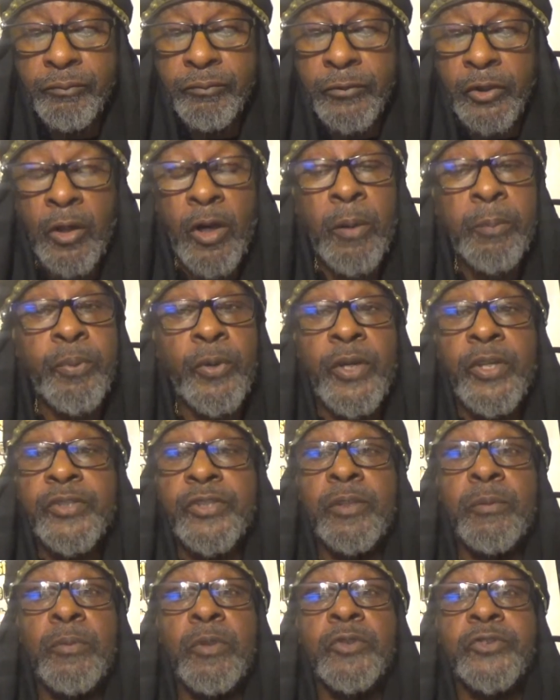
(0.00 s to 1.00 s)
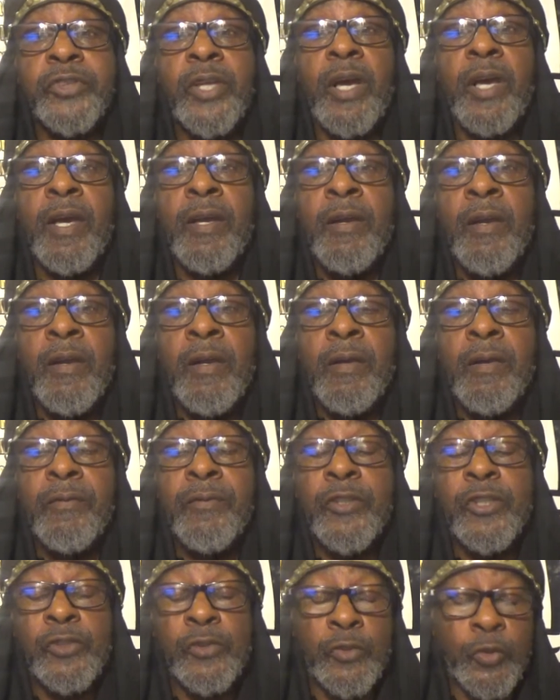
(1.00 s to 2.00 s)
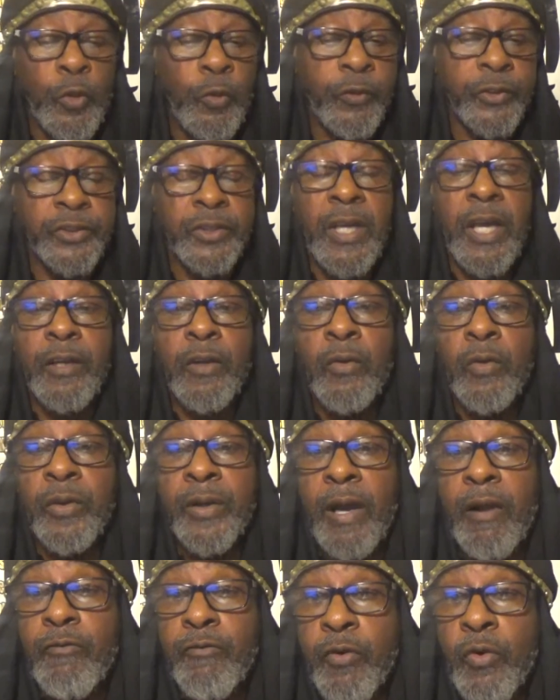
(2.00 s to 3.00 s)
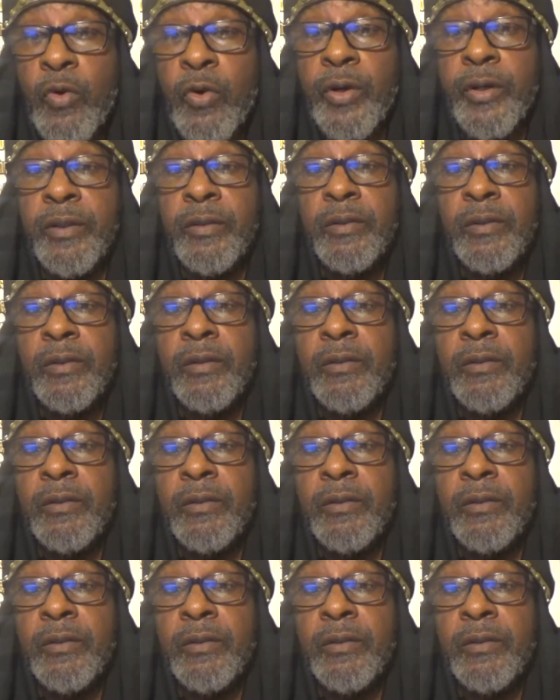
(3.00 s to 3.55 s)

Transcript: But all praise to the Most High, this truth is not going out void.